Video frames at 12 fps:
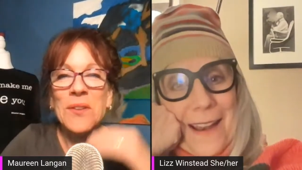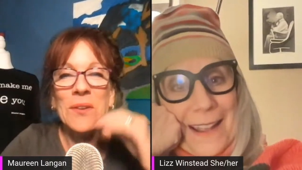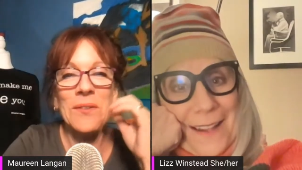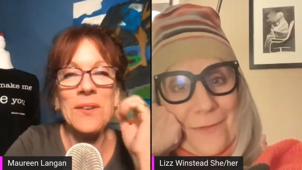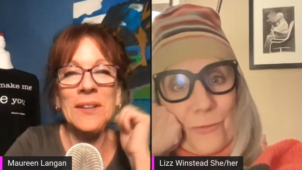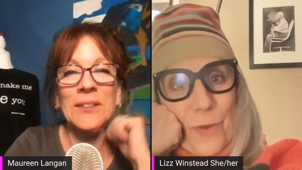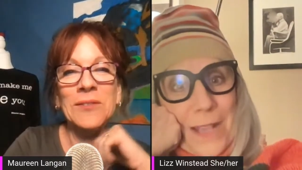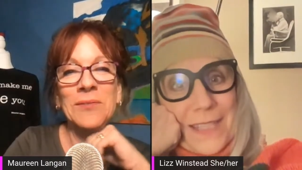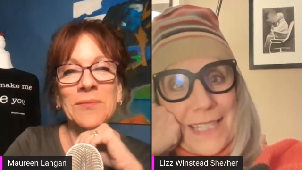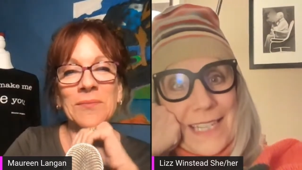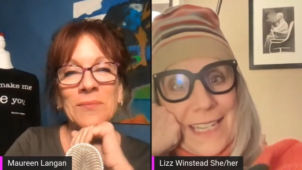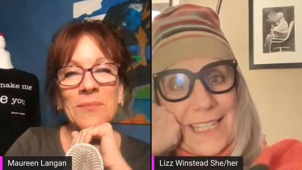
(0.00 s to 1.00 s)
Speaker 1: am
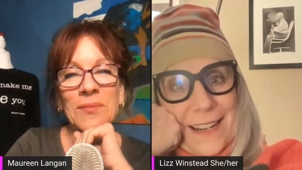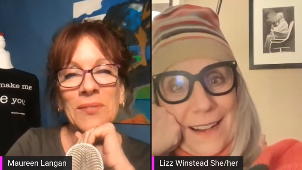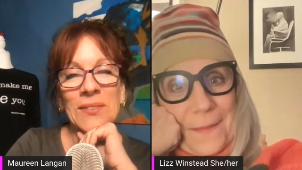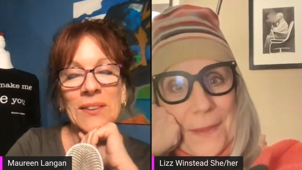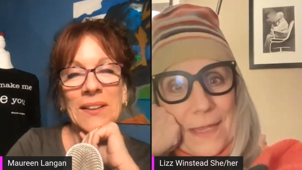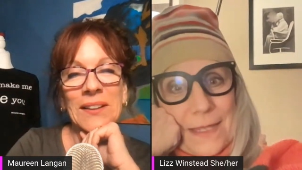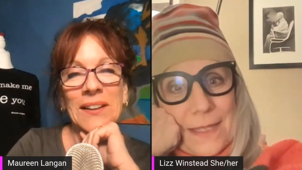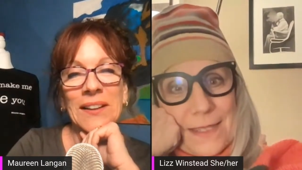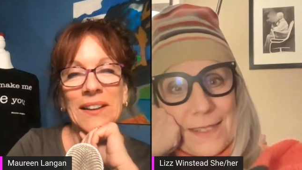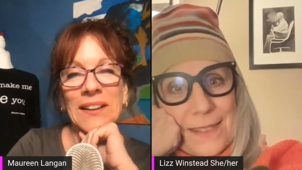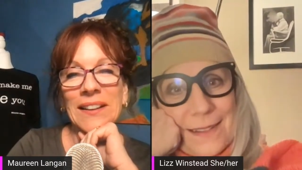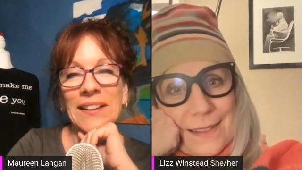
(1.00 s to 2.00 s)
Rusty
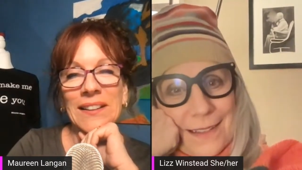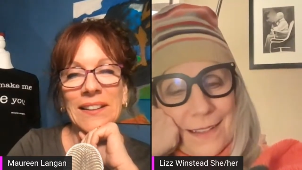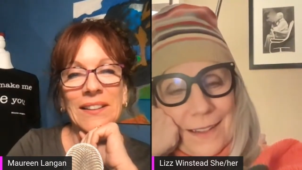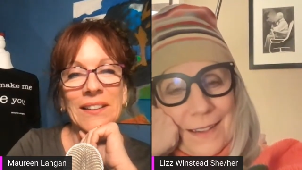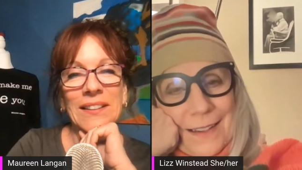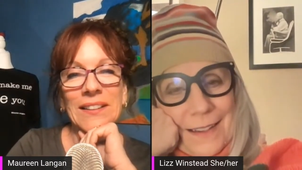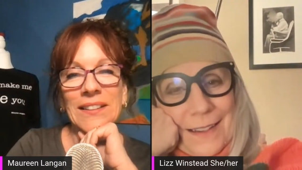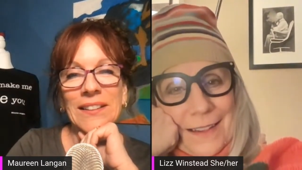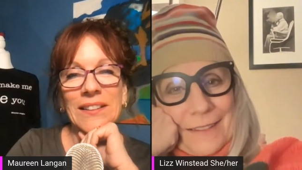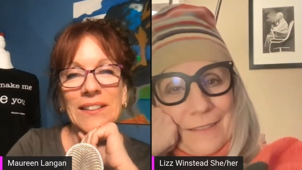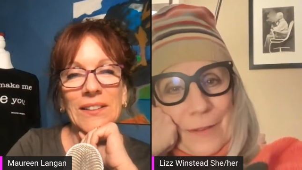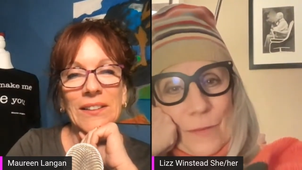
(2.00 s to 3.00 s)
Thomas
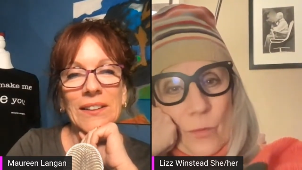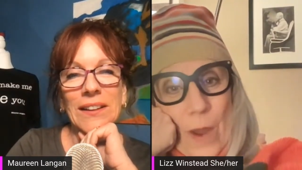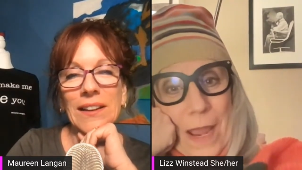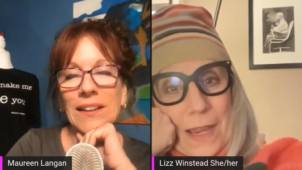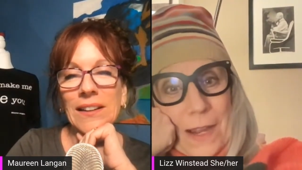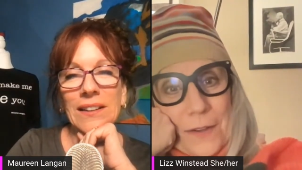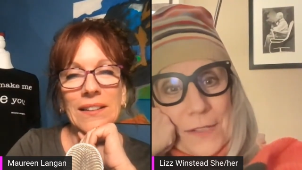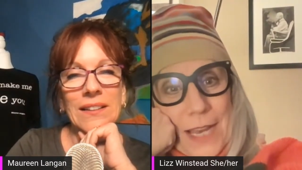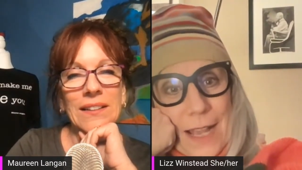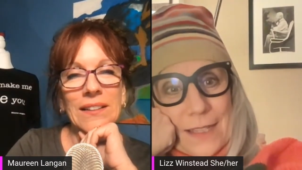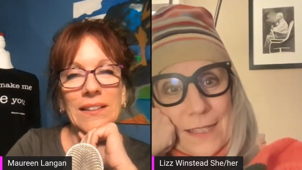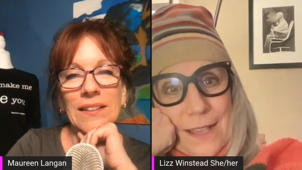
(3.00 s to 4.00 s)
from Waco,
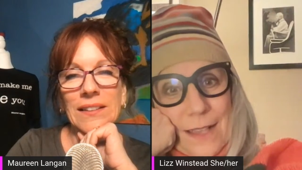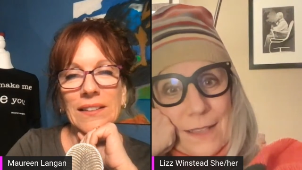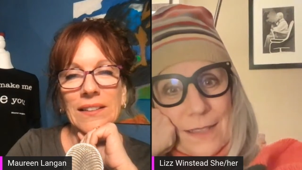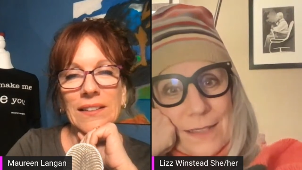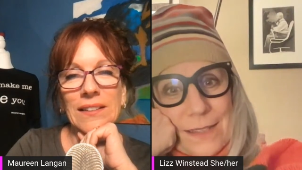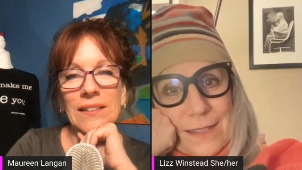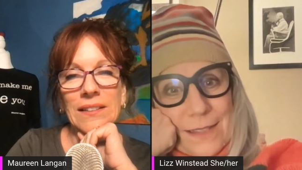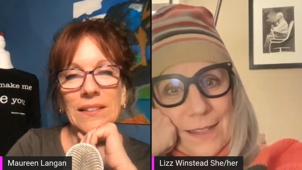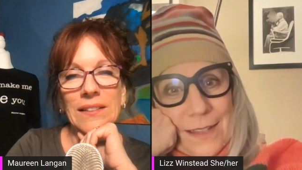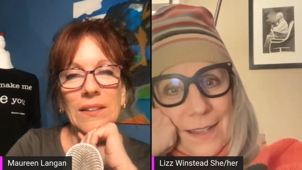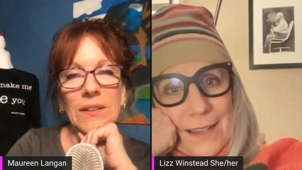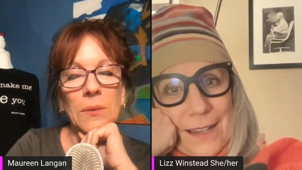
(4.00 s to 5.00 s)
Texas.
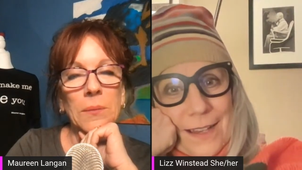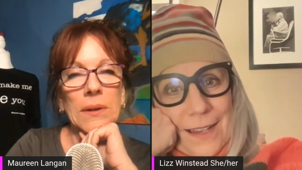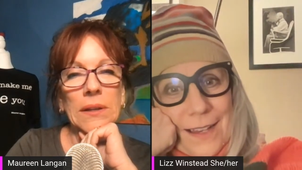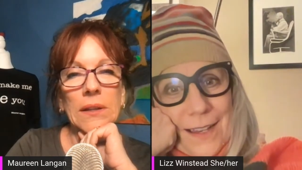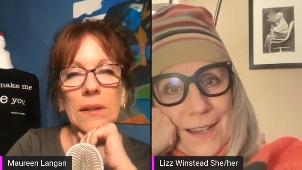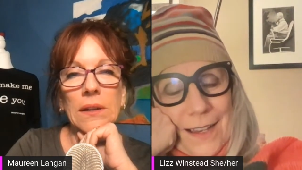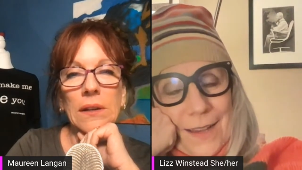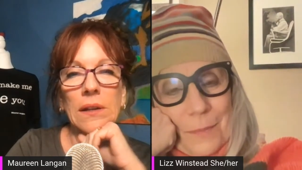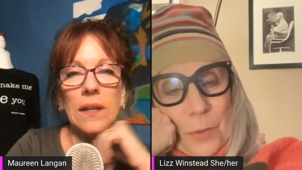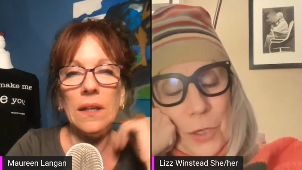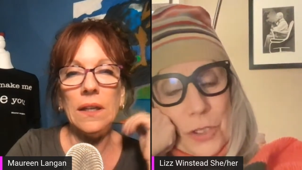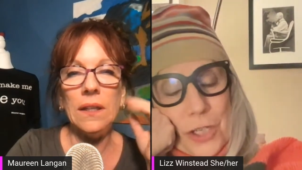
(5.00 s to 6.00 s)
Speaker 2: Oh my
Speaker 1: God.
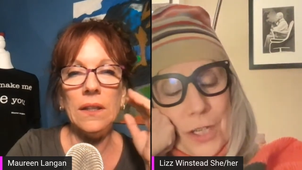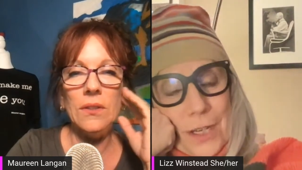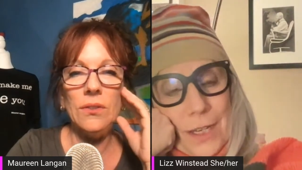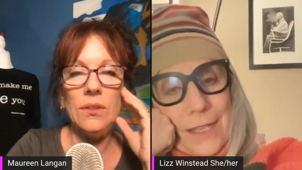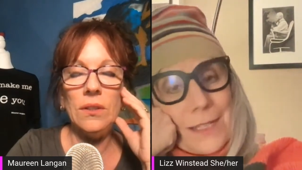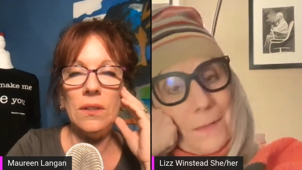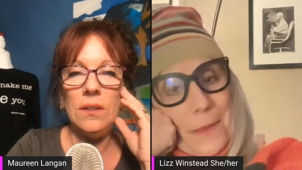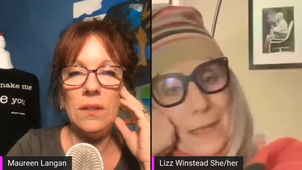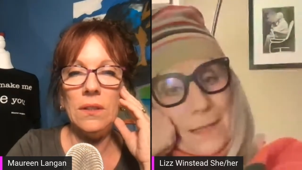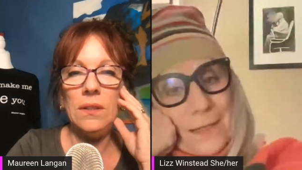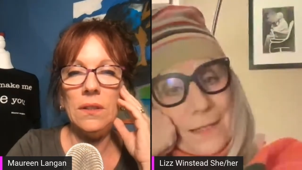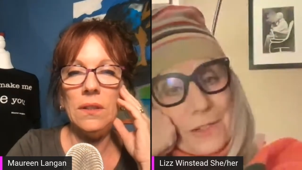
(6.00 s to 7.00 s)
Abortion is a
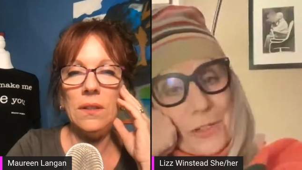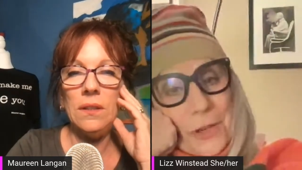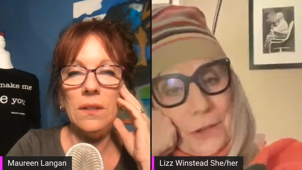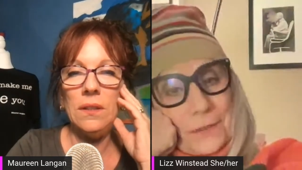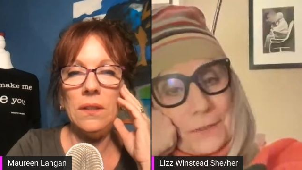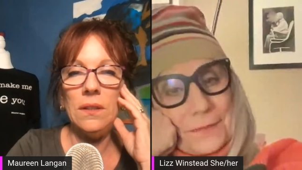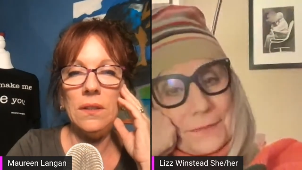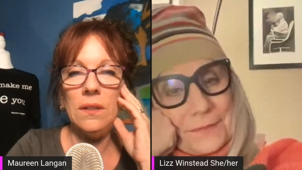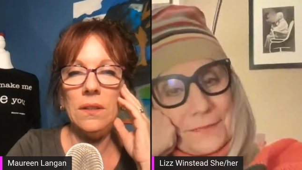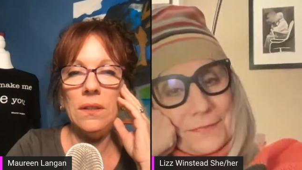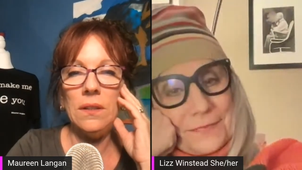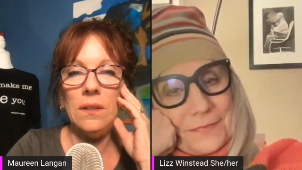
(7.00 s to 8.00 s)
man's issue
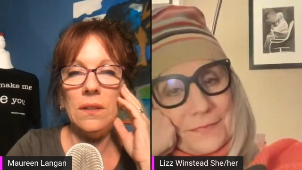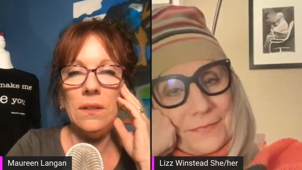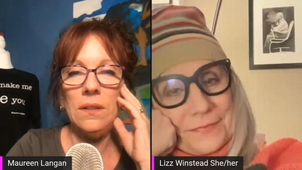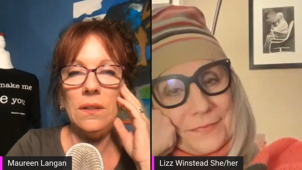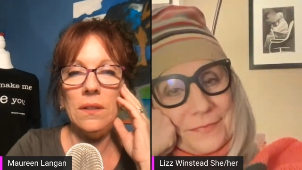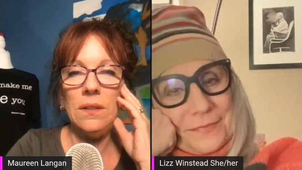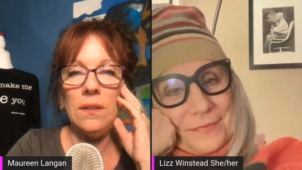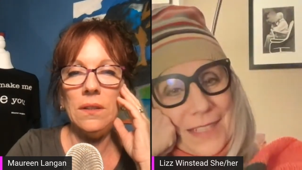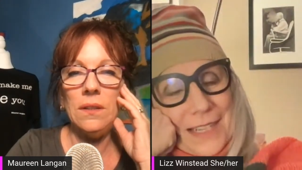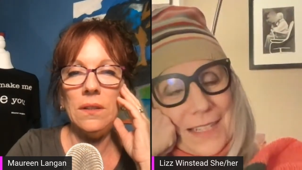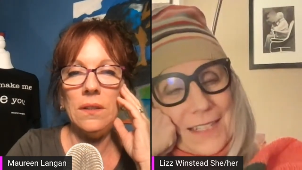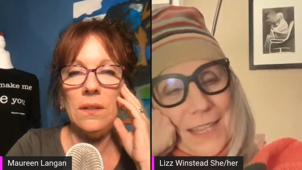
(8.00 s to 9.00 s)

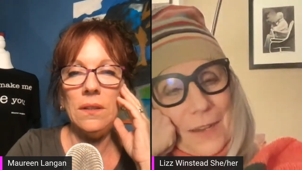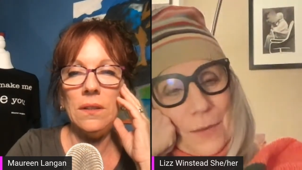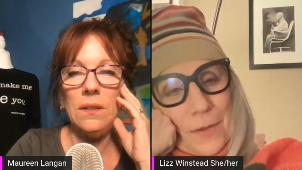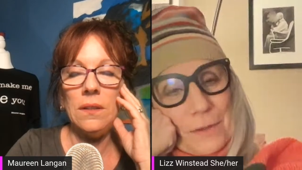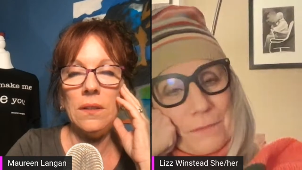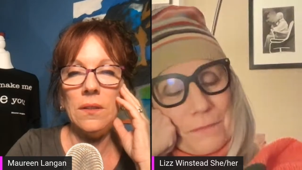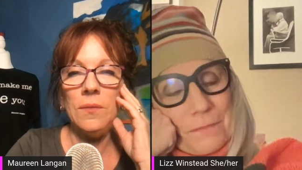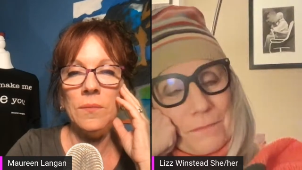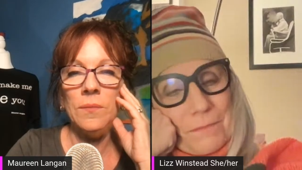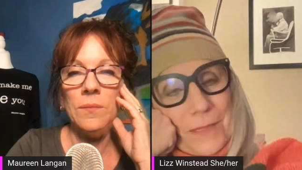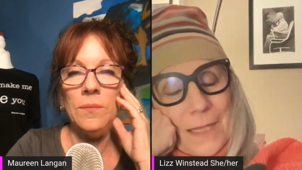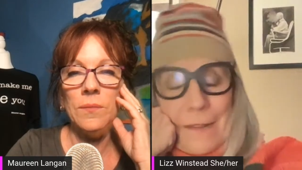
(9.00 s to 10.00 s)
because they were
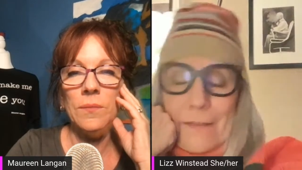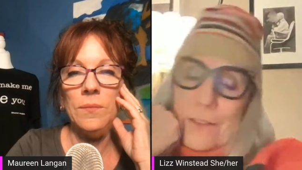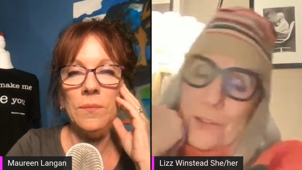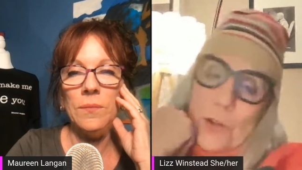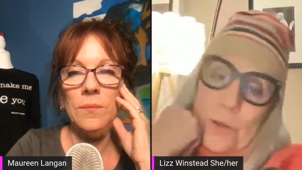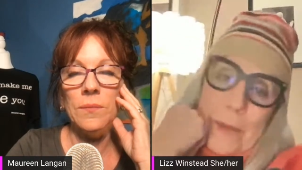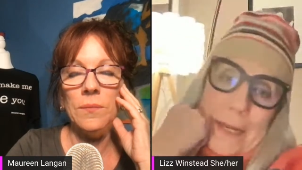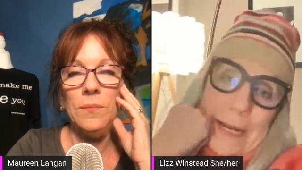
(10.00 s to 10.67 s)
give, told by